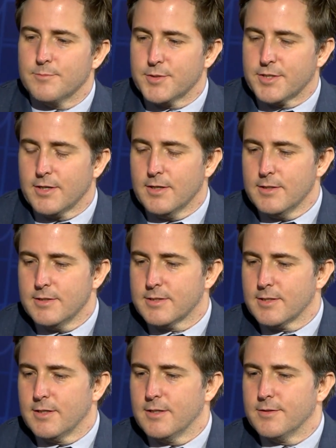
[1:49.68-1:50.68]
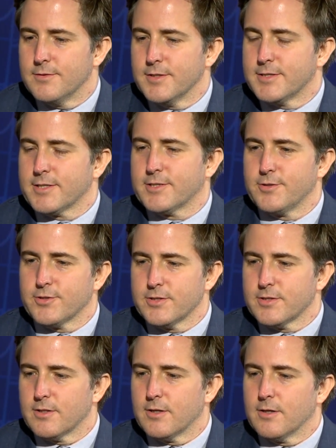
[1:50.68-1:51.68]
because these
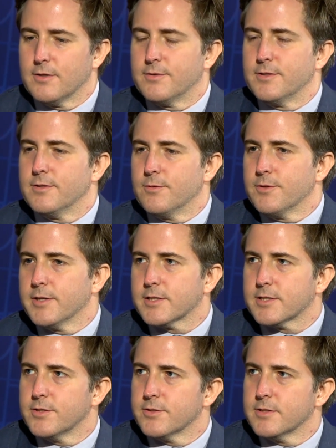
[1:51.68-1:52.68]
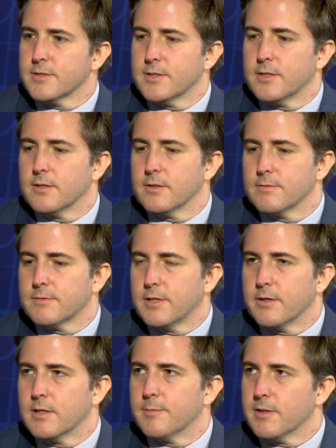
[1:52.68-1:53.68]
executions are the only executions that are
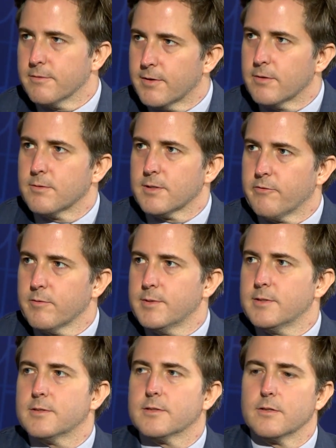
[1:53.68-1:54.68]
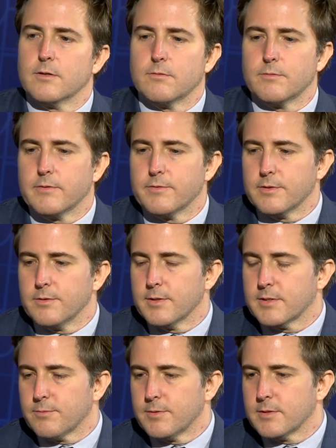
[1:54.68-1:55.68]
carried out by the federal government. So whenever the
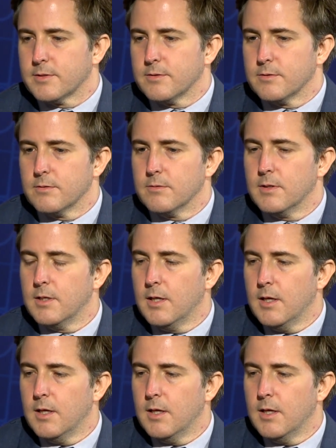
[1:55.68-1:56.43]
U.S. wants to